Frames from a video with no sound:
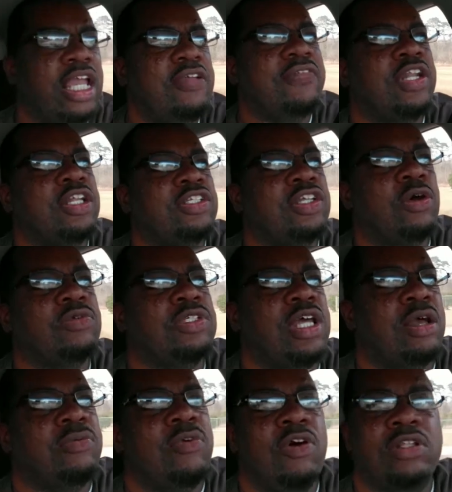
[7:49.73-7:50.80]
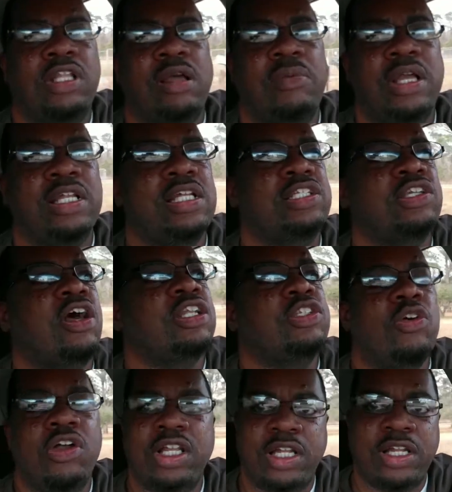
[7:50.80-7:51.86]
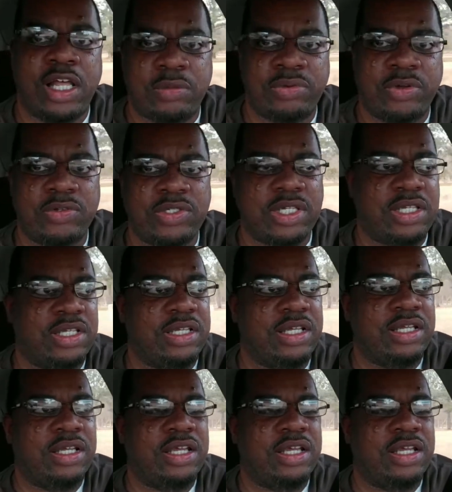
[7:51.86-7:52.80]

even adults have walked up and they start talking to the other person.